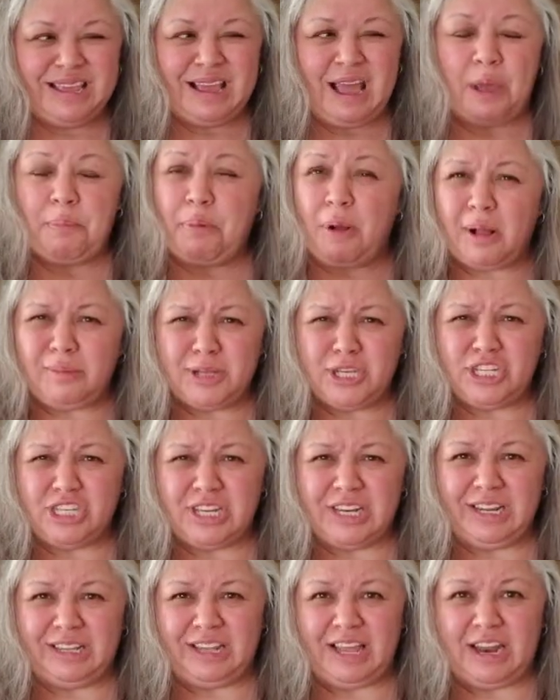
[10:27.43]
I probably
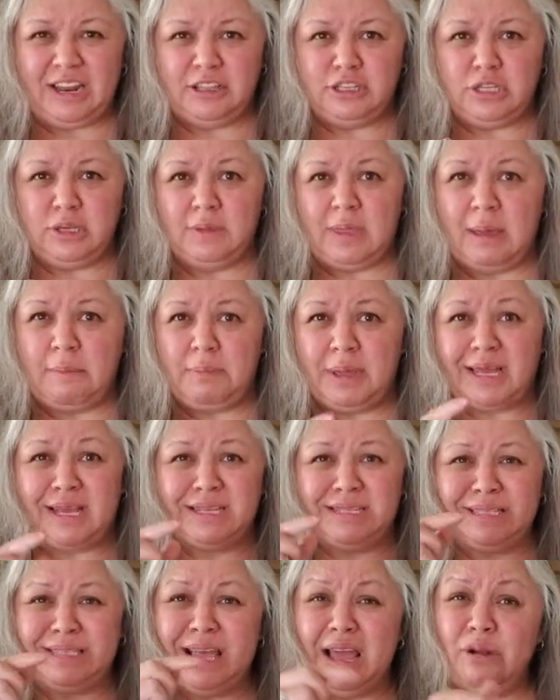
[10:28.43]
shouldn't have let it do that
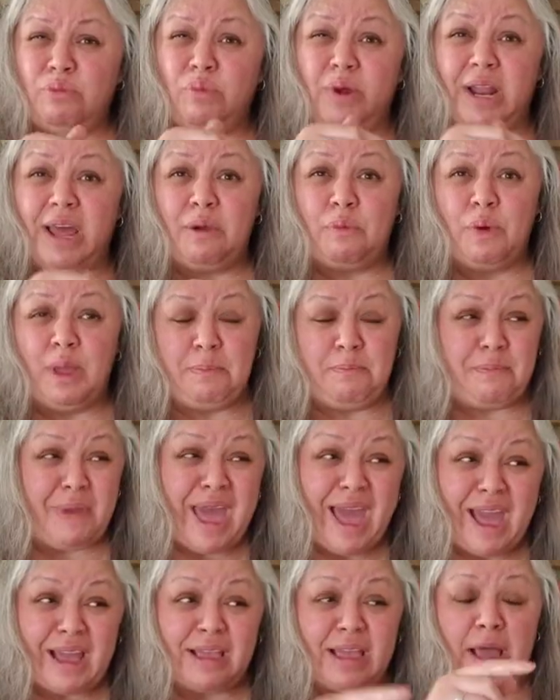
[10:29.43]
because then when I went
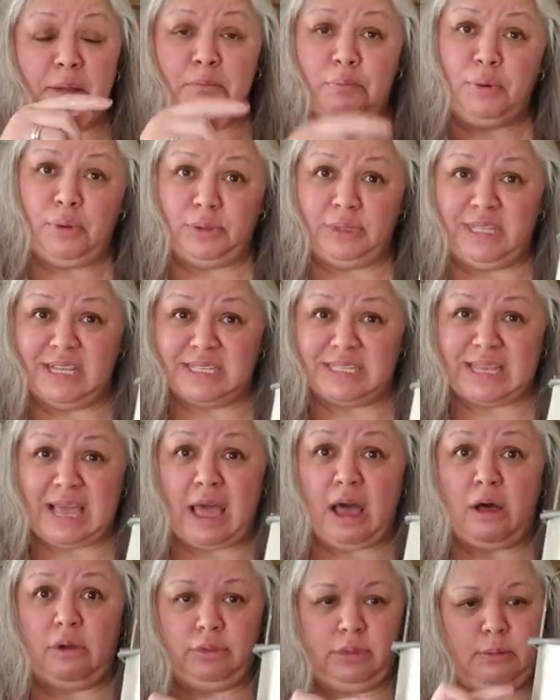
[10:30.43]
back and pulled this
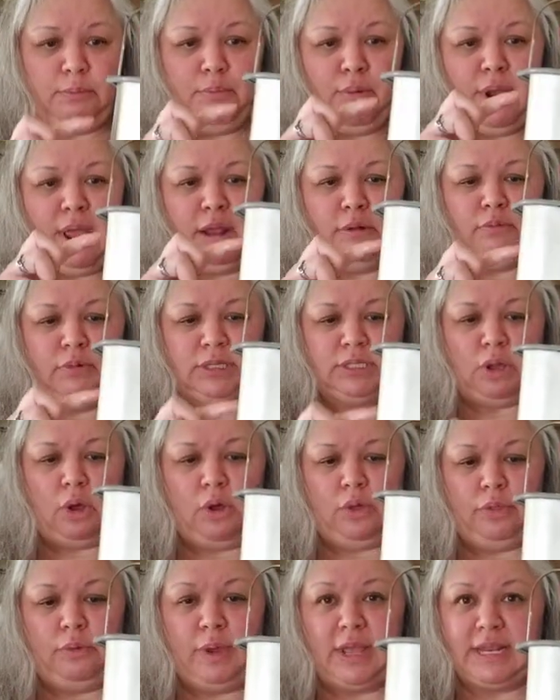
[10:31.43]
out, the bread was
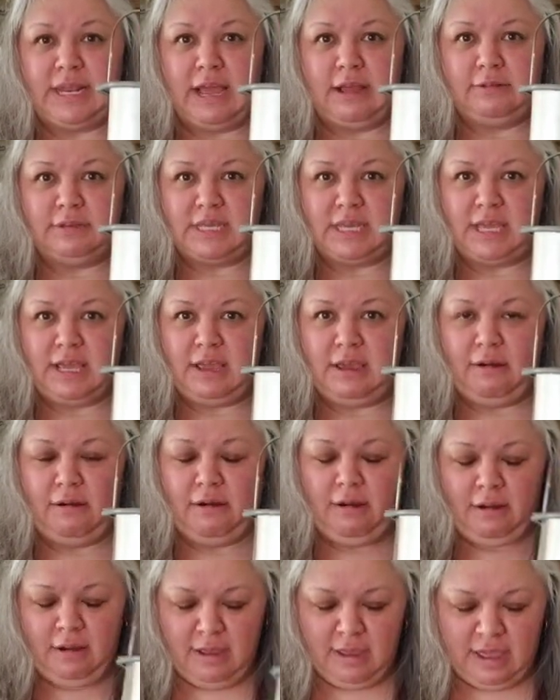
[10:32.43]
all the way down to
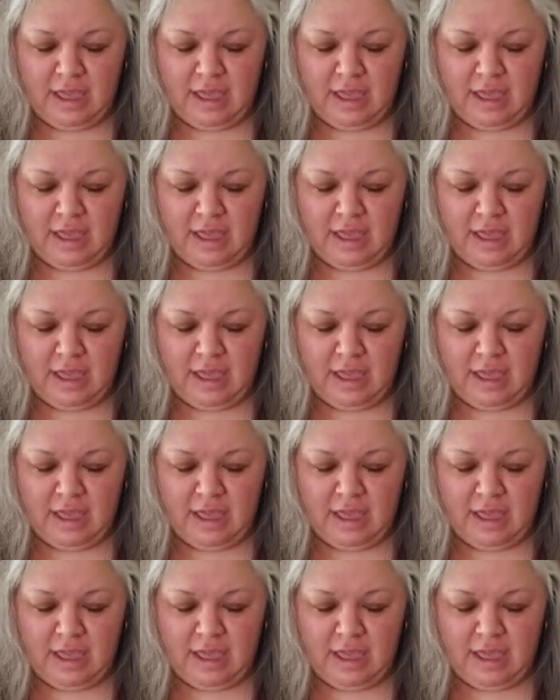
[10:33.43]
here.